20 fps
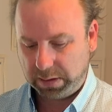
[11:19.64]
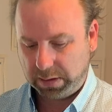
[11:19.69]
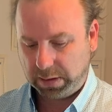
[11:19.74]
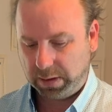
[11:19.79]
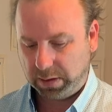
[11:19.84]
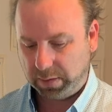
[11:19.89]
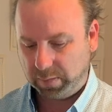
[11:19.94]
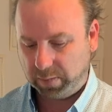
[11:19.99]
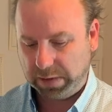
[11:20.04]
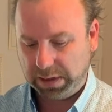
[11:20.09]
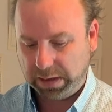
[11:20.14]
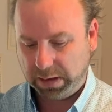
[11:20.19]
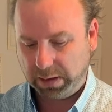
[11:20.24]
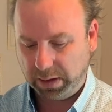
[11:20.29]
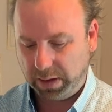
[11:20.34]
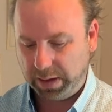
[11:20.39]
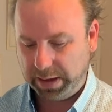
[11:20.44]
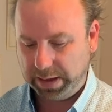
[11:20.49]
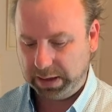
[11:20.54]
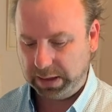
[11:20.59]
and
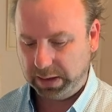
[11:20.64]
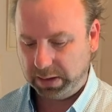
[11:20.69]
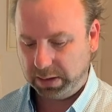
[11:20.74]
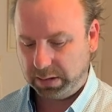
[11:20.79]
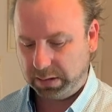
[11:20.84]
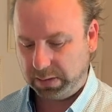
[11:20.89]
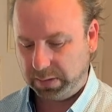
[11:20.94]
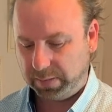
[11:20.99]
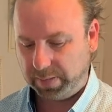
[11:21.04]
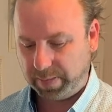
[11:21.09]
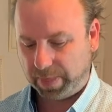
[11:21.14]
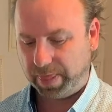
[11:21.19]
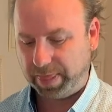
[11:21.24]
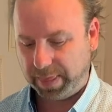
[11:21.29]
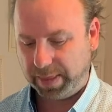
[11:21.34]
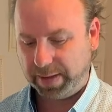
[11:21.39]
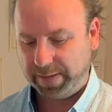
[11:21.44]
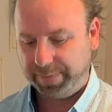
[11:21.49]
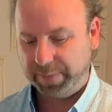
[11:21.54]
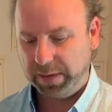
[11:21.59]
realign it.
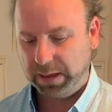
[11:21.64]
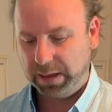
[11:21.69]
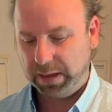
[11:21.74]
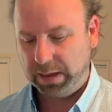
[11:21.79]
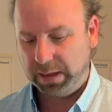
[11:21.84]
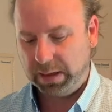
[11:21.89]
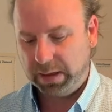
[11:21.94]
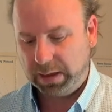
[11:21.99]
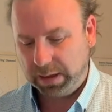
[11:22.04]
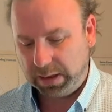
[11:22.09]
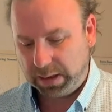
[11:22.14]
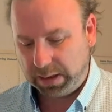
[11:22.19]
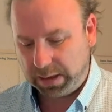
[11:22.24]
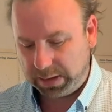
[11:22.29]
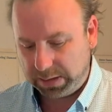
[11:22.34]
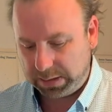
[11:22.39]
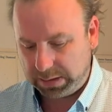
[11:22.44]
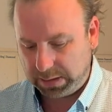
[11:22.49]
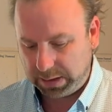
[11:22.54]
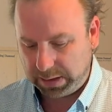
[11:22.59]

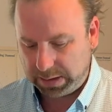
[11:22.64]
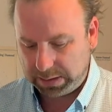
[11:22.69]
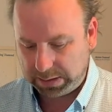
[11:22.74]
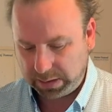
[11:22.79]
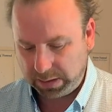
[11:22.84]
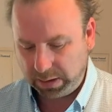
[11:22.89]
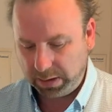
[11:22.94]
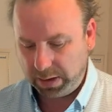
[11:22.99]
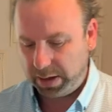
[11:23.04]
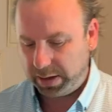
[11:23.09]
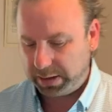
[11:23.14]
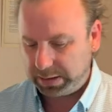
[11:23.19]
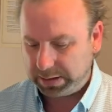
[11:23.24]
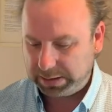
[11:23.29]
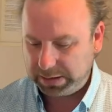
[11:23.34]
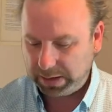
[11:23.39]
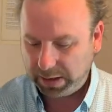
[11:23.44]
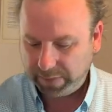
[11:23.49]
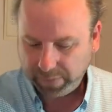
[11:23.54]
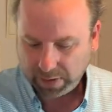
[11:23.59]
And there's a lot of
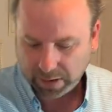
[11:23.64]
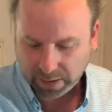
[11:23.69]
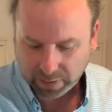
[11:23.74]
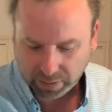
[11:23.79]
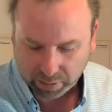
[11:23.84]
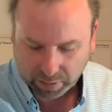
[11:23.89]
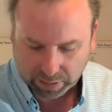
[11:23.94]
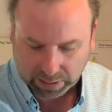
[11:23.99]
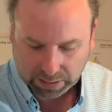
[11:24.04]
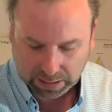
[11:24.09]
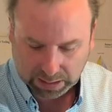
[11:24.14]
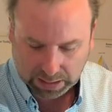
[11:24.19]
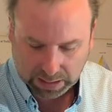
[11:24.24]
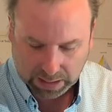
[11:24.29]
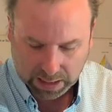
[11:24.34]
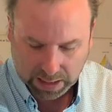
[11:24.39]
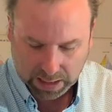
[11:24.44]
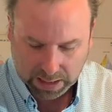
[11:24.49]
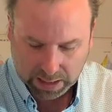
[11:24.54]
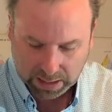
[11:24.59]
stuff going on
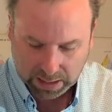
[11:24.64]
here.